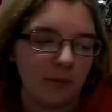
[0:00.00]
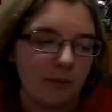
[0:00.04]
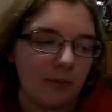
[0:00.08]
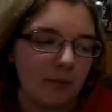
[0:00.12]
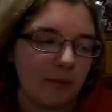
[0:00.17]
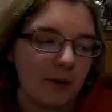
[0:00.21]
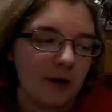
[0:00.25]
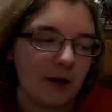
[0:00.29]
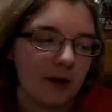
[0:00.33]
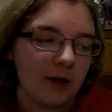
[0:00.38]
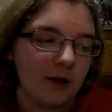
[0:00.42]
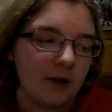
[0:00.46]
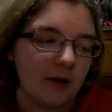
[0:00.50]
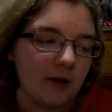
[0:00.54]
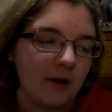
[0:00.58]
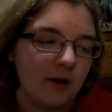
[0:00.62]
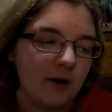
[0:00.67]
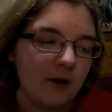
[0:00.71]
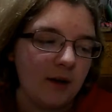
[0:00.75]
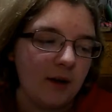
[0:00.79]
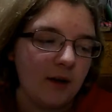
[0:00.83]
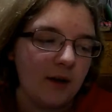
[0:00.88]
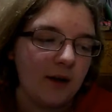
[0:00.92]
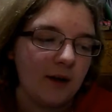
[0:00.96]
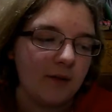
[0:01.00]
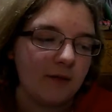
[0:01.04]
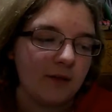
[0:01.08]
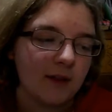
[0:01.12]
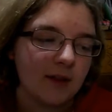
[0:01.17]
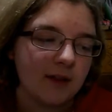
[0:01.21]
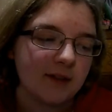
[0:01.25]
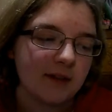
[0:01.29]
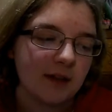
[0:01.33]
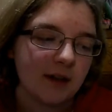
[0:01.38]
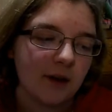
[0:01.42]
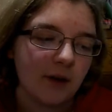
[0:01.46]
But if
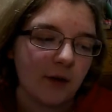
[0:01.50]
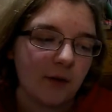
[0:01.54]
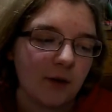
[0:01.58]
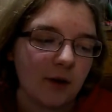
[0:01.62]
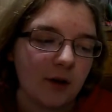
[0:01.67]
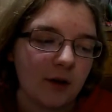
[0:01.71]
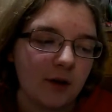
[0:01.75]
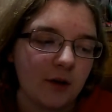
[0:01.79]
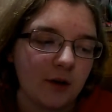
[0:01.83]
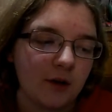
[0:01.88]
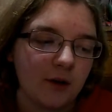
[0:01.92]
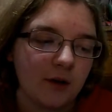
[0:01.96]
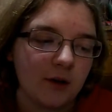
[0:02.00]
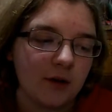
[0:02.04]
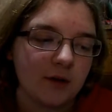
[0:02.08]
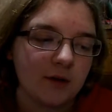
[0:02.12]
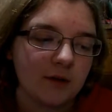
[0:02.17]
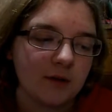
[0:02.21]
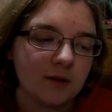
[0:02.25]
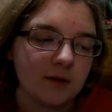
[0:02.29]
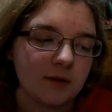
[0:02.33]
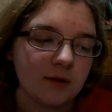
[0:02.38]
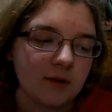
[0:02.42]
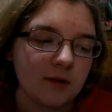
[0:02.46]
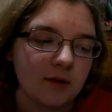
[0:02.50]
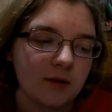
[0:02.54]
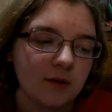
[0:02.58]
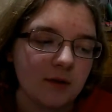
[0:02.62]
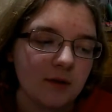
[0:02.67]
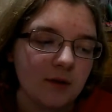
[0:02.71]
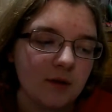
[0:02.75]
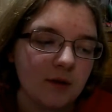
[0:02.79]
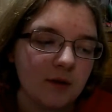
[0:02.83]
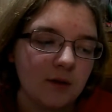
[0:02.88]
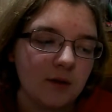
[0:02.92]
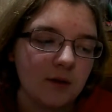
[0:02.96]
that's how you want to do this,
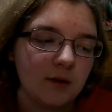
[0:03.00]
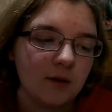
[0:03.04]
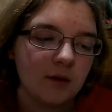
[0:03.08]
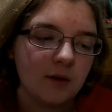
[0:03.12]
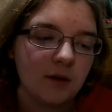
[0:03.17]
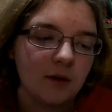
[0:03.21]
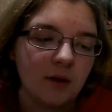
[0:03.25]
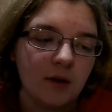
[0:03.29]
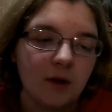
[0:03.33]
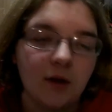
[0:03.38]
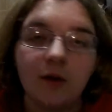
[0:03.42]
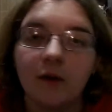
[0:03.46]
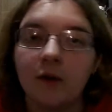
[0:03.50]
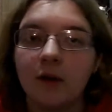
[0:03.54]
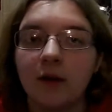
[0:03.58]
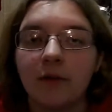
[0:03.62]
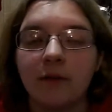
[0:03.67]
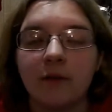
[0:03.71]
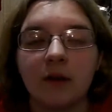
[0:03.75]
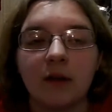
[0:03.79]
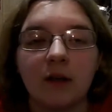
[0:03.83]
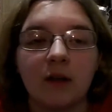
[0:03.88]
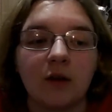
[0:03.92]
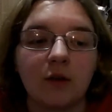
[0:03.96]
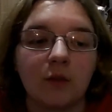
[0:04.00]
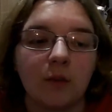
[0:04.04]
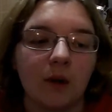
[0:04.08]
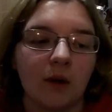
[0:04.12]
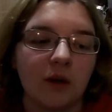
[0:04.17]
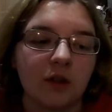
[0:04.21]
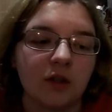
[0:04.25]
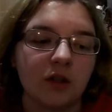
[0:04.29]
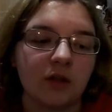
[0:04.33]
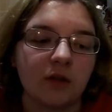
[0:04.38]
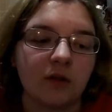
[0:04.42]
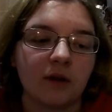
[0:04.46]
you don't even need to
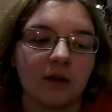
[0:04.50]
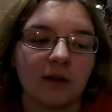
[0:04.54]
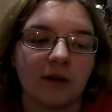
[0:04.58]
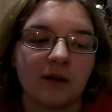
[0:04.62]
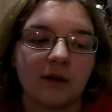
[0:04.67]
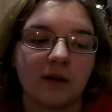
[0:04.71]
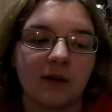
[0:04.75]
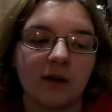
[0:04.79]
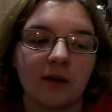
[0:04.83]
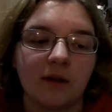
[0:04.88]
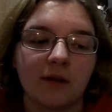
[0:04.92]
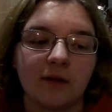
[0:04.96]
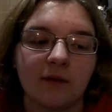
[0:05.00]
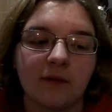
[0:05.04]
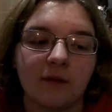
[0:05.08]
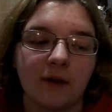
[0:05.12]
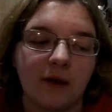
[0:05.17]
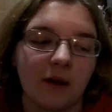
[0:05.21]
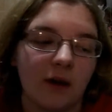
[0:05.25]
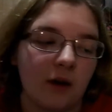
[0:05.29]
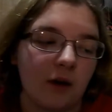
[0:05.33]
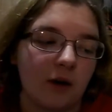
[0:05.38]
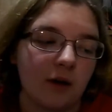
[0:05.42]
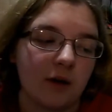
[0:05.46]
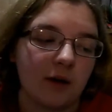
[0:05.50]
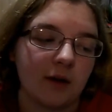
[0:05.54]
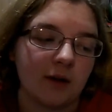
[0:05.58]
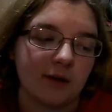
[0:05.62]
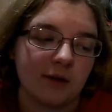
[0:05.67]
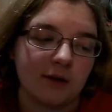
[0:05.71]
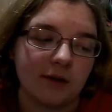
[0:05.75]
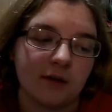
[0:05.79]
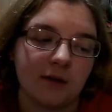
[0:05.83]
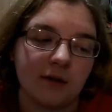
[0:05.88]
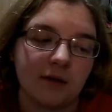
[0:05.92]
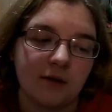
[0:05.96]
watch the rest of this video,
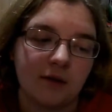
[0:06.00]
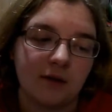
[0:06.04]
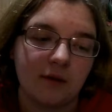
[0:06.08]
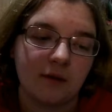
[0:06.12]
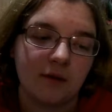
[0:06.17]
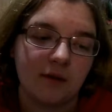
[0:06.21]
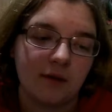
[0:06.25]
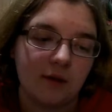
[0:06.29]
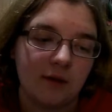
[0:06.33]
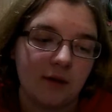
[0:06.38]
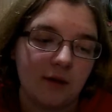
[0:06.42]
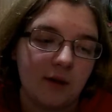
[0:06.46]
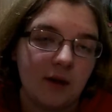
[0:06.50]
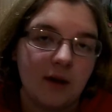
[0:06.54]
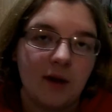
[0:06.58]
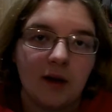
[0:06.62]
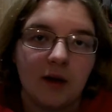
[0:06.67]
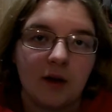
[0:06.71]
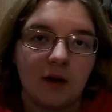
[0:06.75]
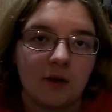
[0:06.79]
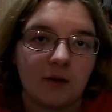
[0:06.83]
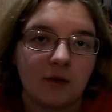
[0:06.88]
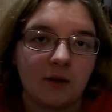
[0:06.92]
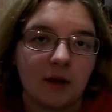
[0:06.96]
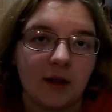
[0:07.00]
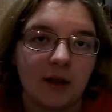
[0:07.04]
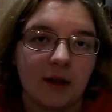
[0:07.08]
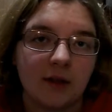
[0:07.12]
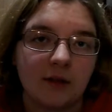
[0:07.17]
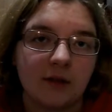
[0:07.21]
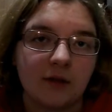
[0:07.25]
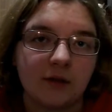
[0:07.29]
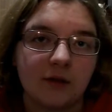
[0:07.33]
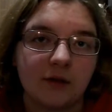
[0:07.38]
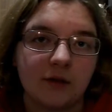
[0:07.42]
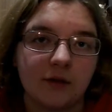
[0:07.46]
because it all
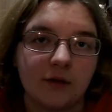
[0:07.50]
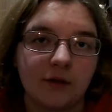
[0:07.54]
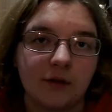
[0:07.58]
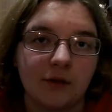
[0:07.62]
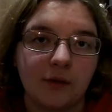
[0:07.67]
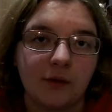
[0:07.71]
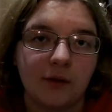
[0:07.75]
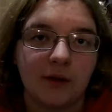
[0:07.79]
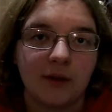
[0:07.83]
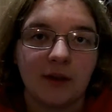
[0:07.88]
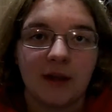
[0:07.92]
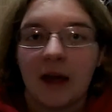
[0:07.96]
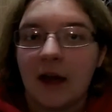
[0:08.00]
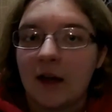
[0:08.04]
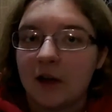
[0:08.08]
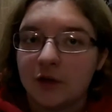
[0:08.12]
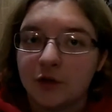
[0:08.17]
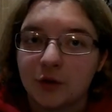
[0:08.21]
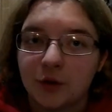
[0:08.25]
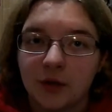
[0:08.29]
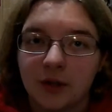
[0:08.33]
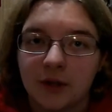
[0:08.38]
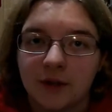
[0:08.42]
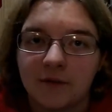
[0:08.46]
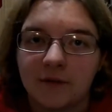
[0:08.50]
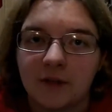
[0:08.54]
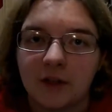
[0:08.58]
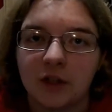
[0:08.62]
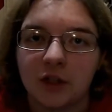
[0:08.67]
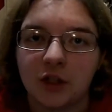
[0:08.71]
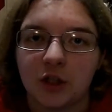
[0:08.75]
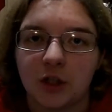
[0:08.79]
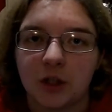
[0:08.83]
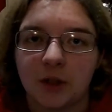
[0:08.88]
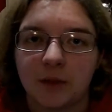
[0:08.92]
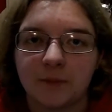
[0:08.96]
relates to doing the actual
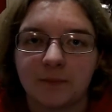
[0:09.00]
adventure.